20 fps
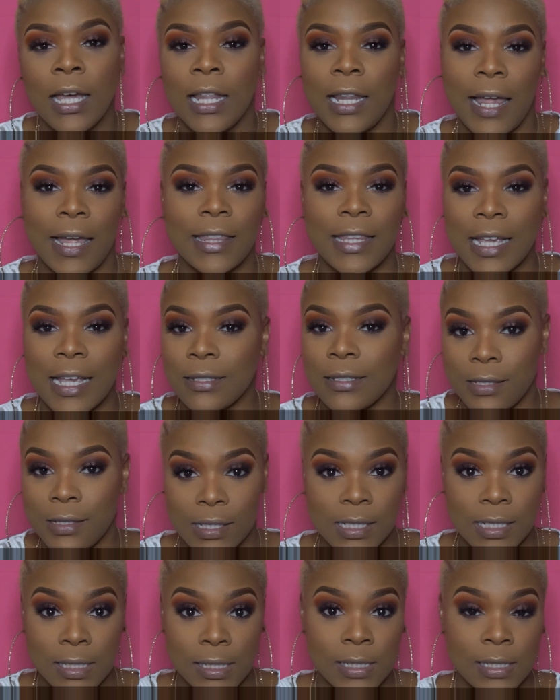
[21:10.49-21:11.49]
Like, that's what
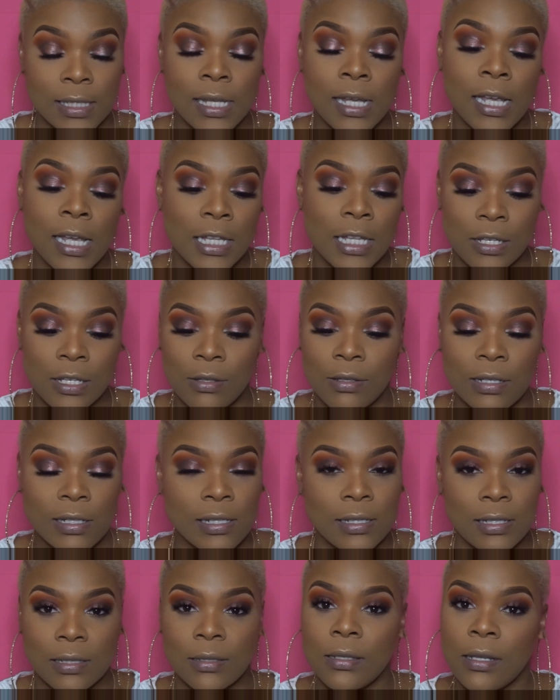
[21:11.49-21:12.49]
this is. So this
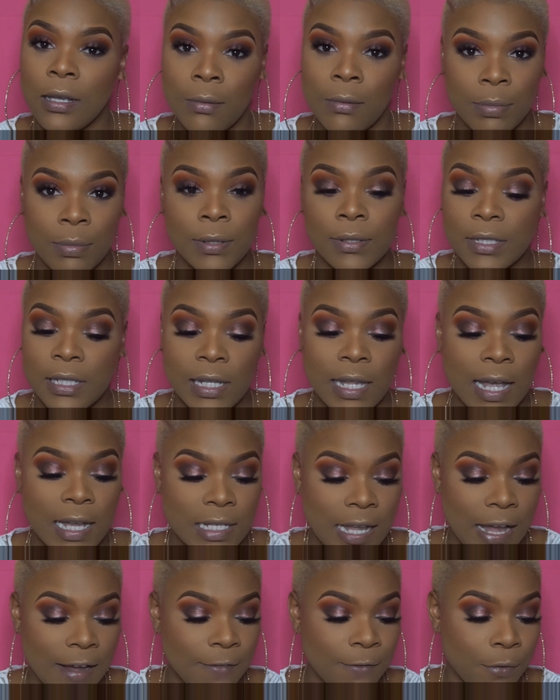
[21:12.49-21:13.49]
is built to last
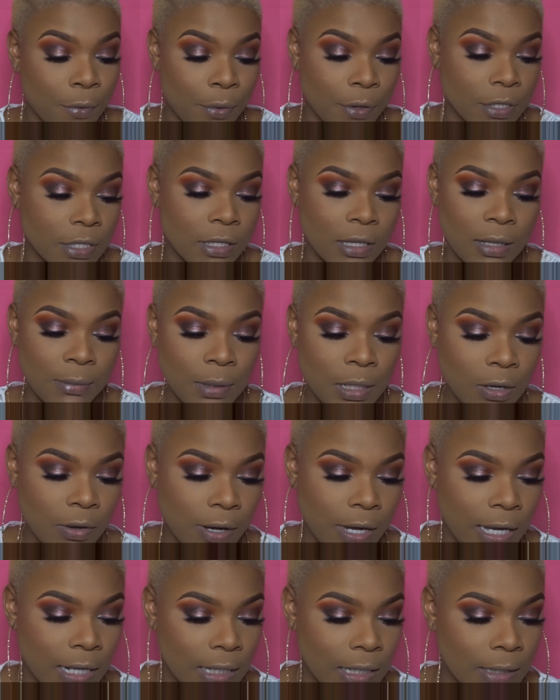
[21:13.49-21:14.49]
like forward. So let me go
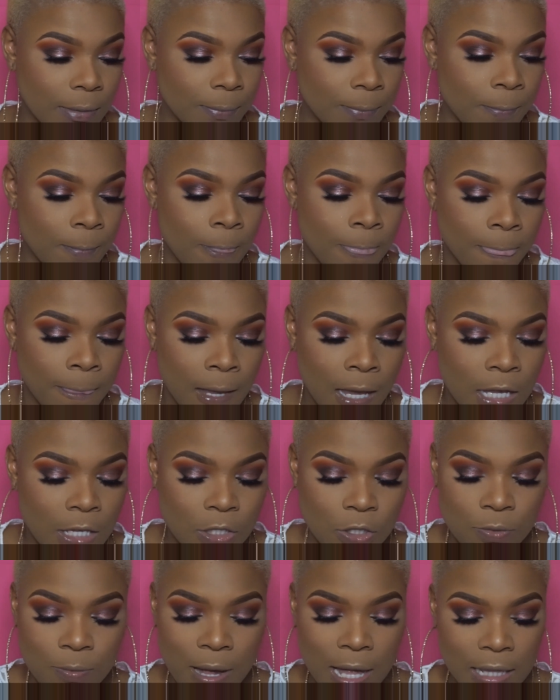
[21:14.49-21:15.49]
ahead and
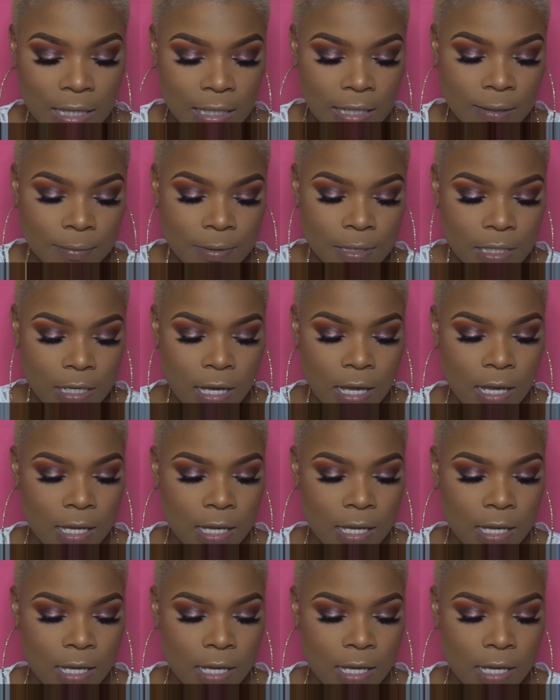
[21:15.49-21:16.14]
do my lips.